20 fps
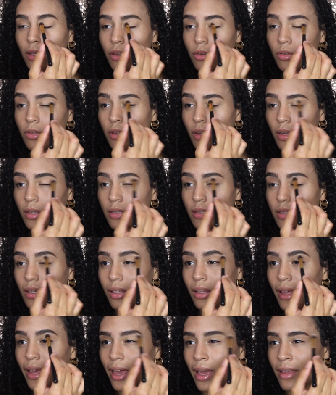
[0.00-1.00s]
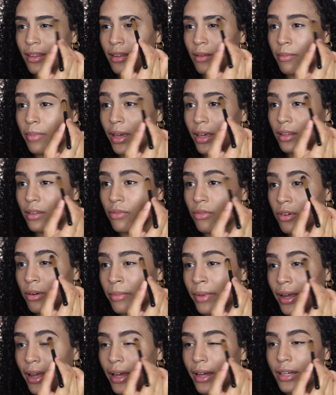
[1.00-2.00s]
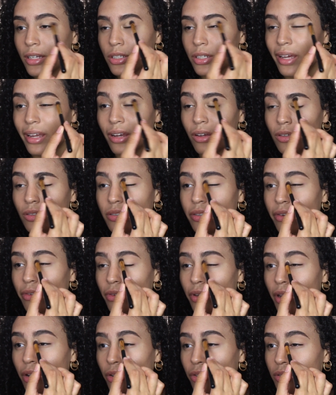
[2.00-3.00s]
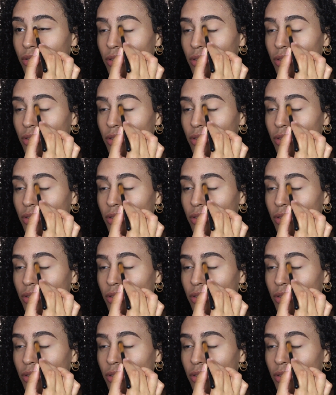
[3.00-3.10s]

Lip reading: and use this to lay as a base for my eyeshadow, so no